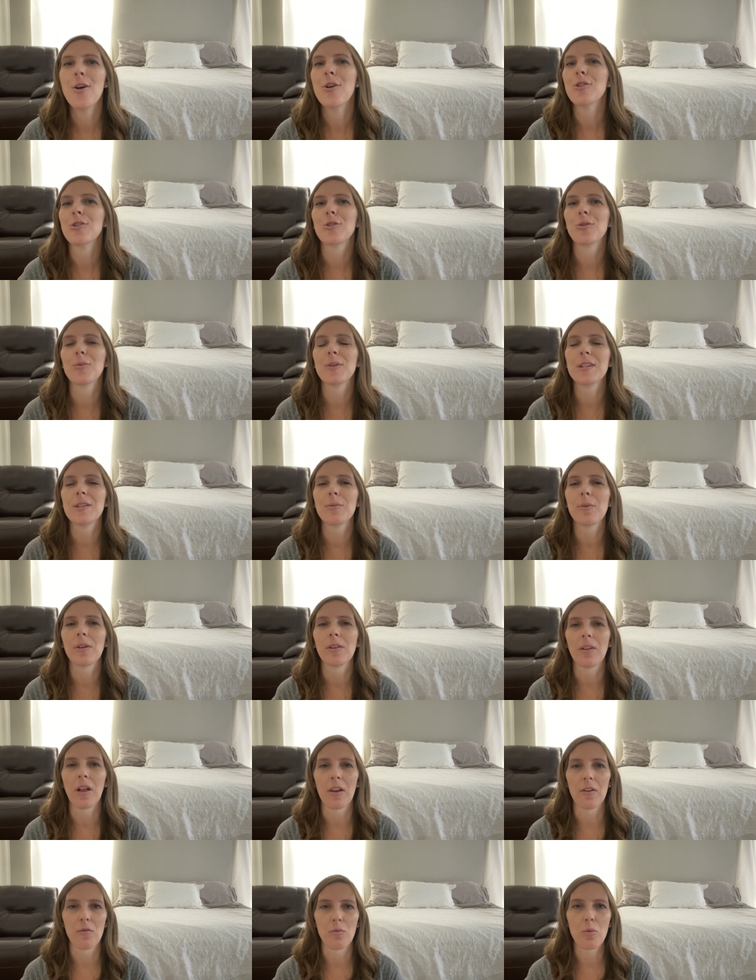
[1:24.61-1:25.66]
So we do a
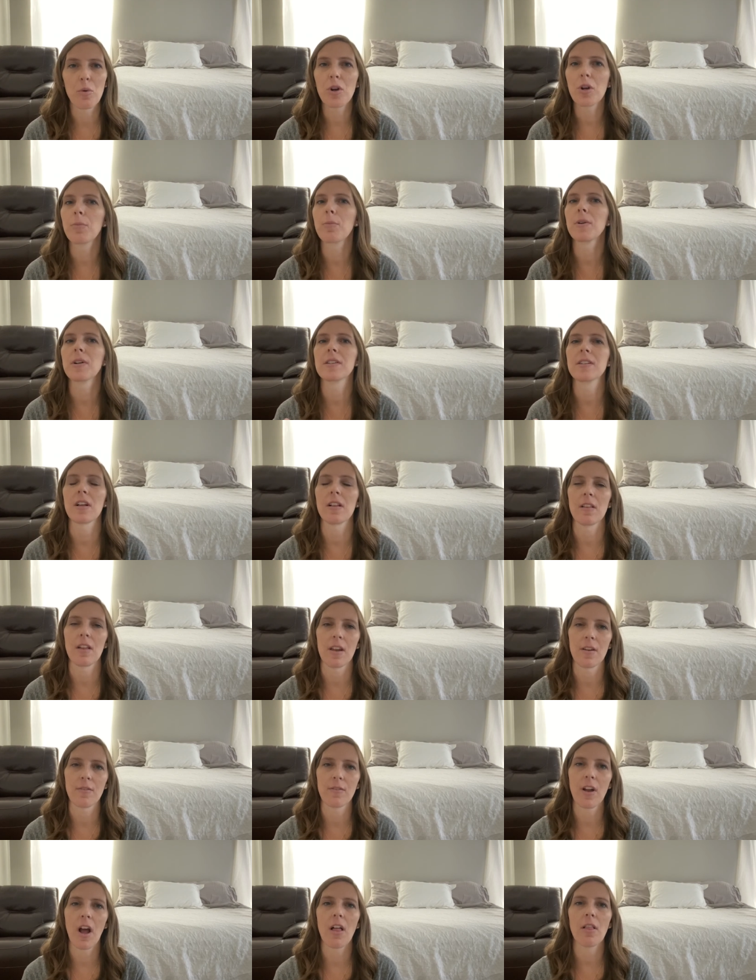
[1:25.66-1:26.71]
lot of workbooks, a lot
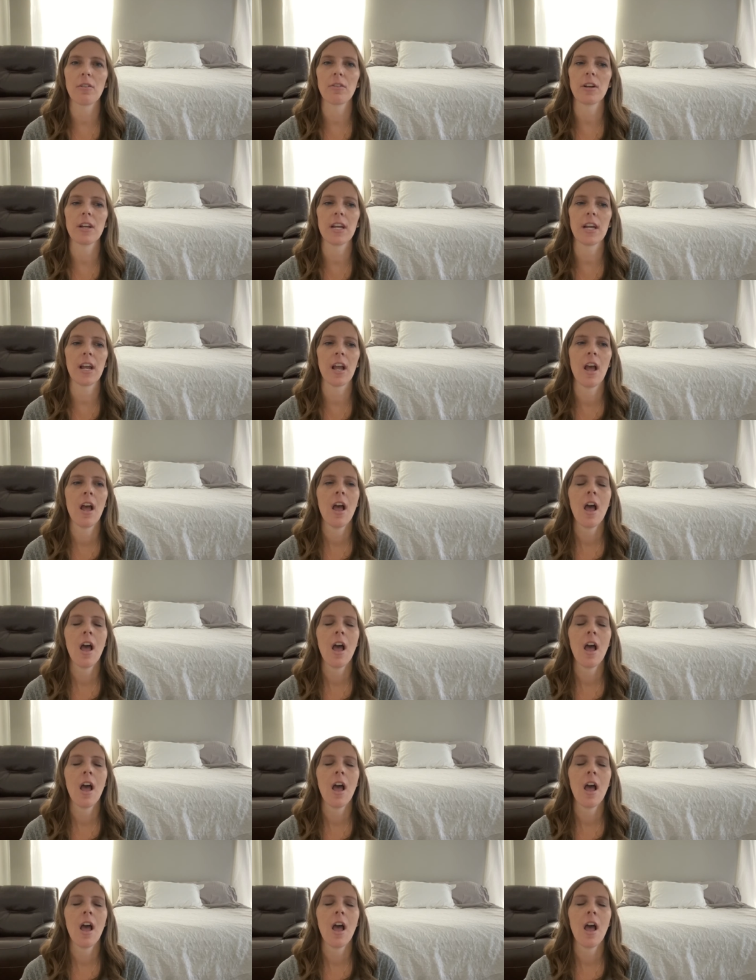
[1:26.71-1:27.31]
of coloring.